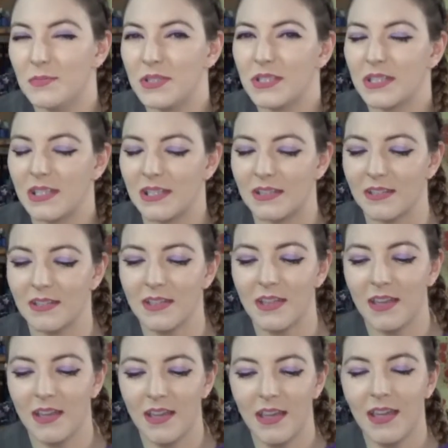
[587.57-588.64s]
I'm just gonna
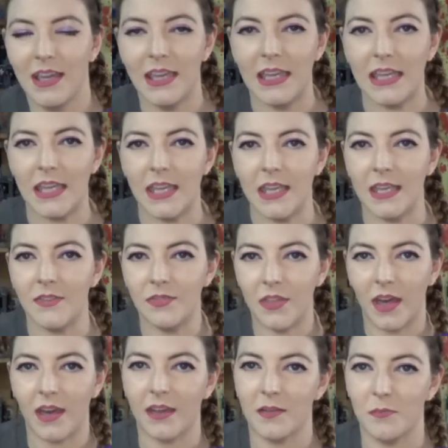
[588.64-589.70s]

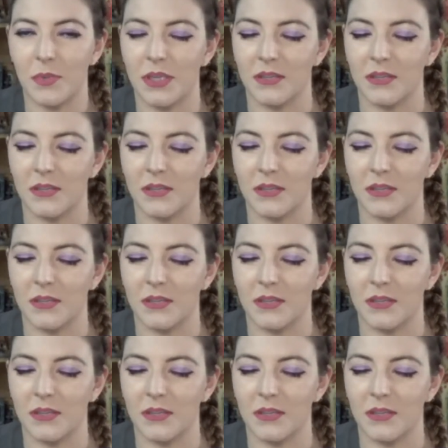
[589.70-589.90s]
eat that